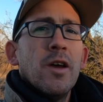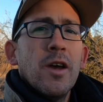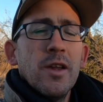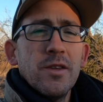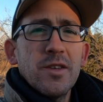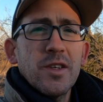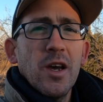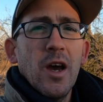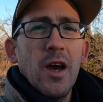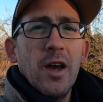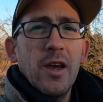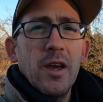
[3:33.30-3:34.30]
in the
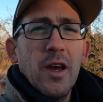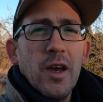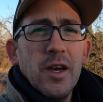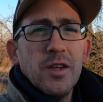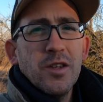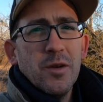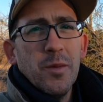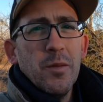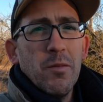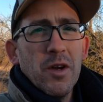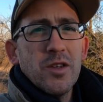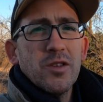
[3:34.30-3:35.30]
sky. It should be
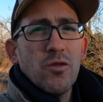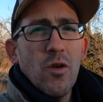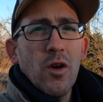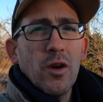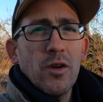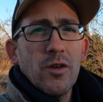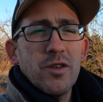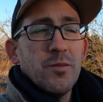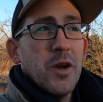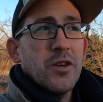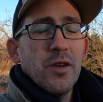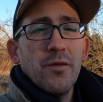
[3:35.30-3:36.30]
much stronger,
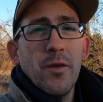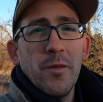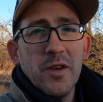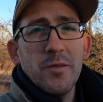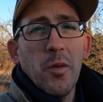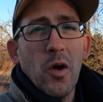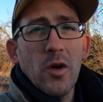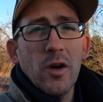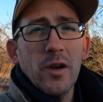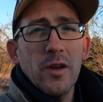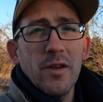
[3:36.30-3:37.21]
especially from this park.